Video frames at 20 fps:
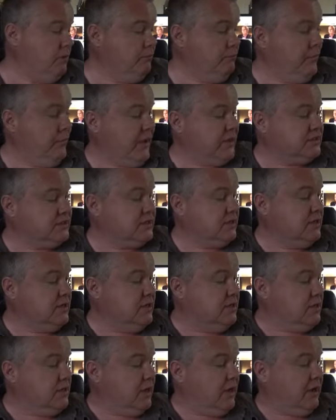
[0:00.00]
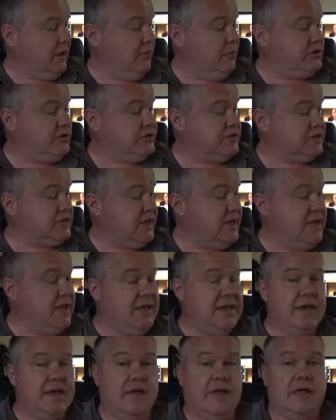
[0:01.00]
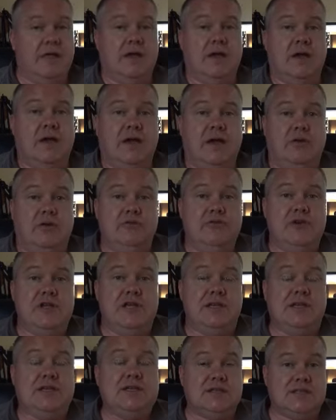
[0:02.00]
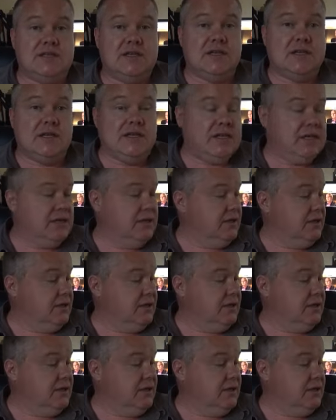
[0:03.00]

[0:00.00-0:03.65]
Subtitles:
But I would say realistically